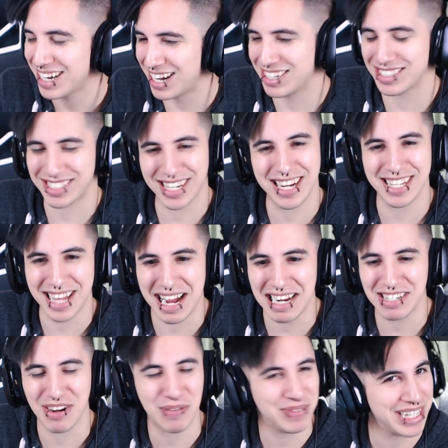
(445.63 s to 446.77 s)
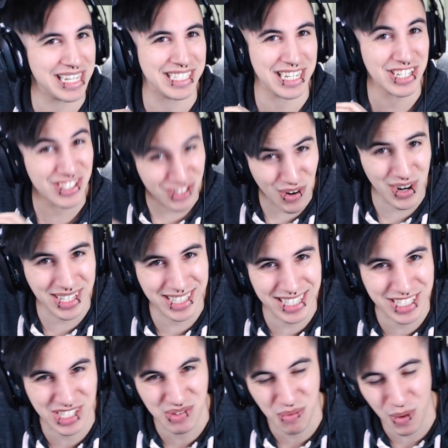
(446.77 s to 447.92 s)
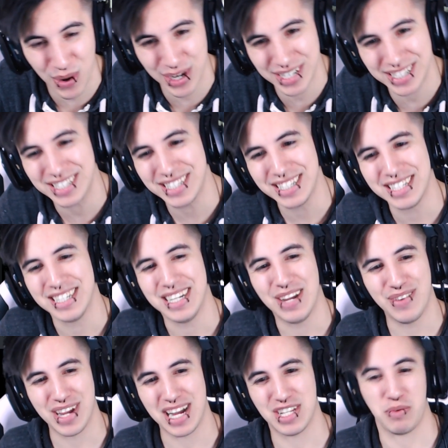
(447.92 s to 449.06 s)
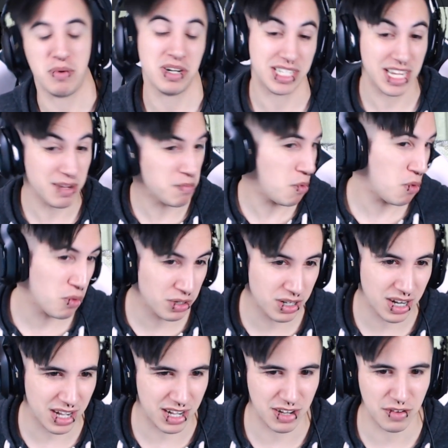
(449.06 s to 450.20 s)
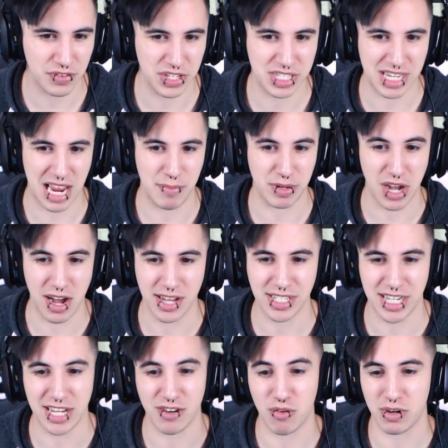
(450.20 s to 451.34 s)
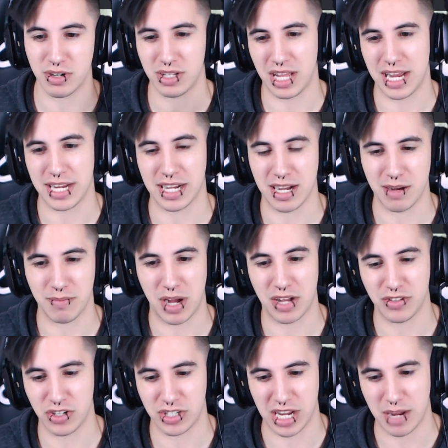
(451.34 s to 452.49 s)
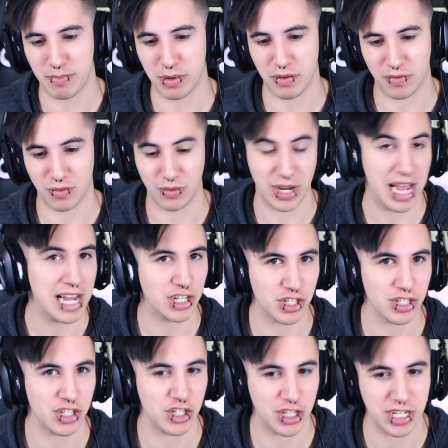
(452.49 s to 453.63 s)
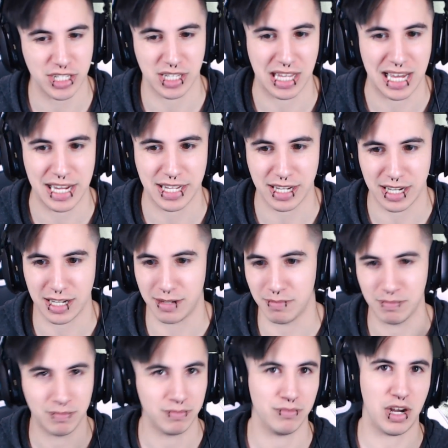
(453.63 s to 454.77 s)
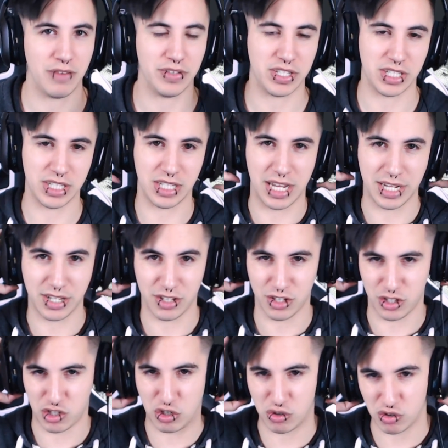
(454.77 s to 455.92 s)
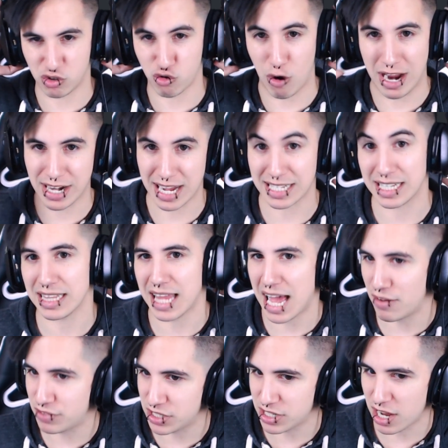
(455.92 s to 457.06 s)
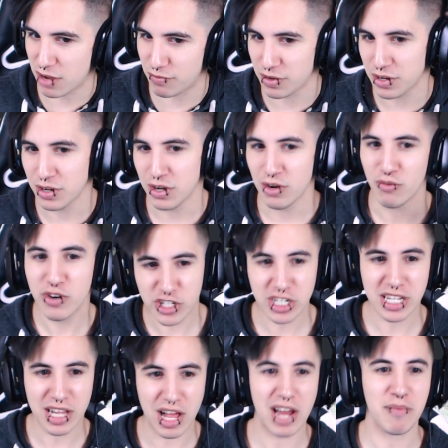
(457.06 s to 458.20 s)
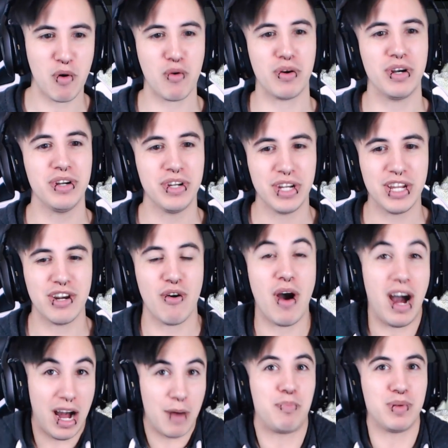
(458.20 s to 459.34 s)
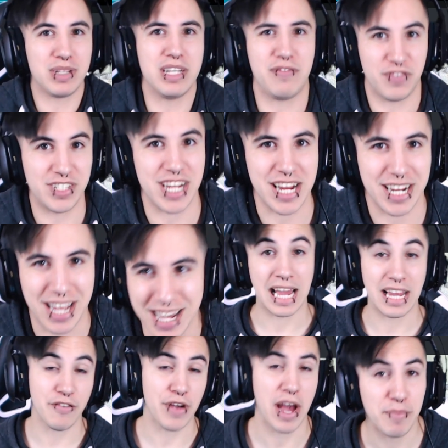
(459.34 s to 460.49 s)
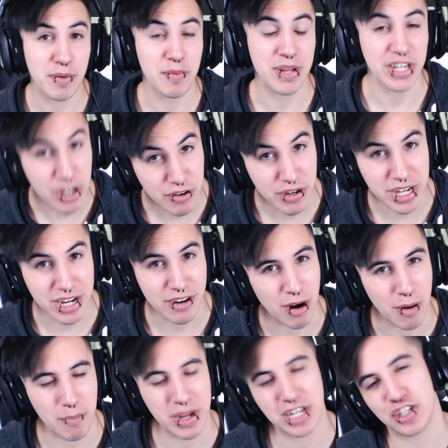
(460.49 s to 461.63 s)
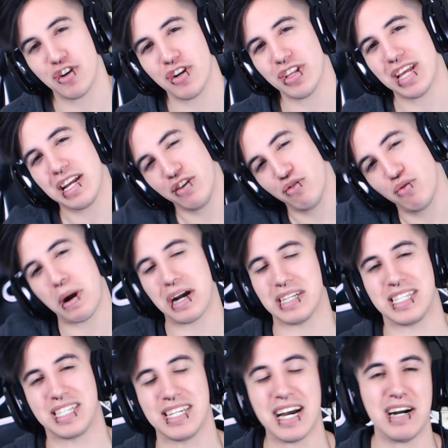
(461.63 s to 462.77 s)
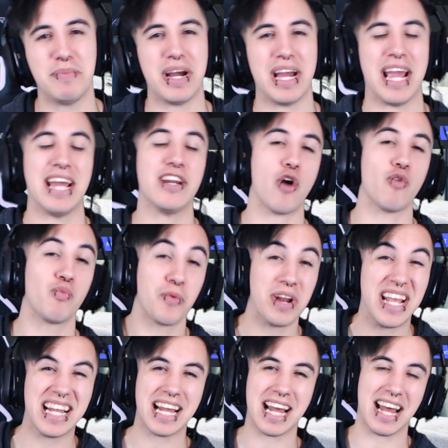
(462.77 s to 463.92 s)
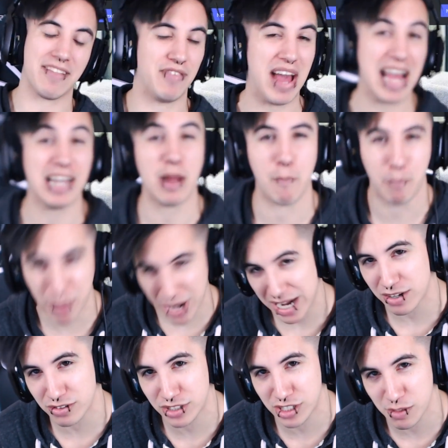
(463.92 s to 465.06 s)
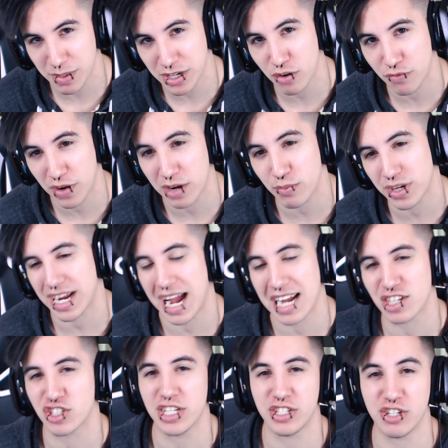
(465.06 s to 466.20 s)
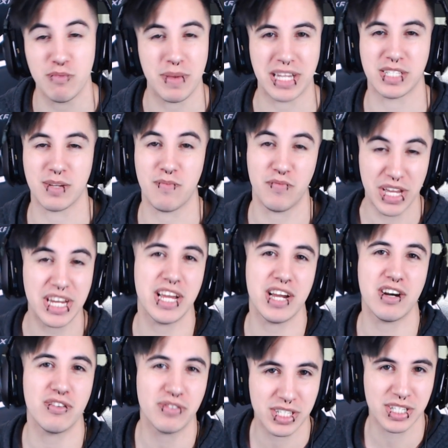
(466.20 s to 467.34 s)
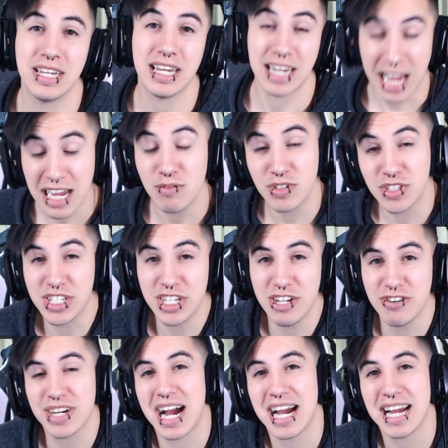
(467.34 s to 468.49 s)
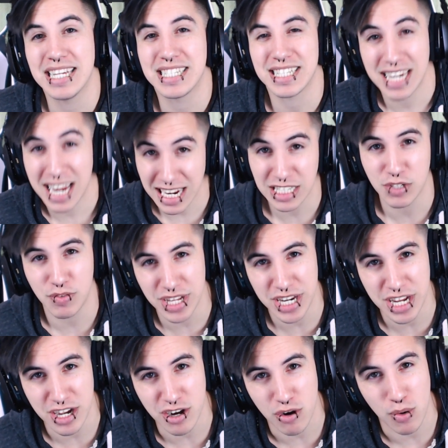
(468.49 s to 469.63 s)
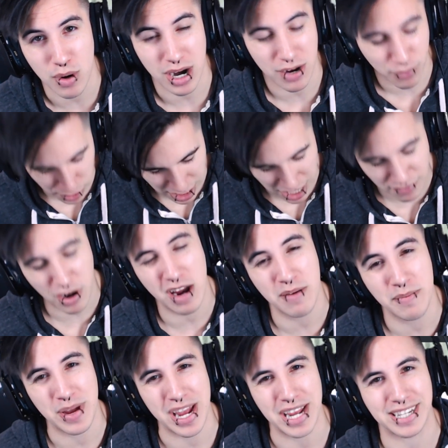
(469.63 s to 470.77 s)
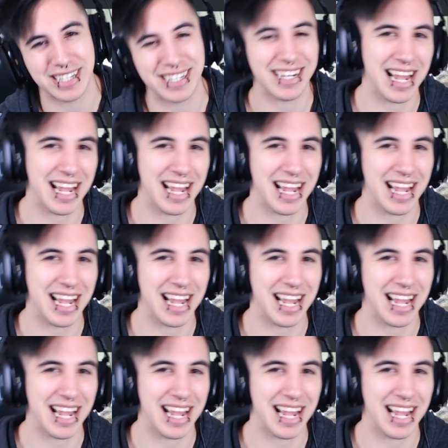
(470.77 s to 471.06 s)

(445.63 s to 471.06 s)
I'll say that. Hopefully, you guys enjoyed this one. If you guys want to see more of this type of content or like um, other type of reaction shit, like uh, obviously like the try not to laugh stuff which is a lot more, you know, uplifting. And if you happen to be new here, make sure that you sub and ring that bell to be notified when I actually do make some videos. And I will see you guys in the next video of whatever I make.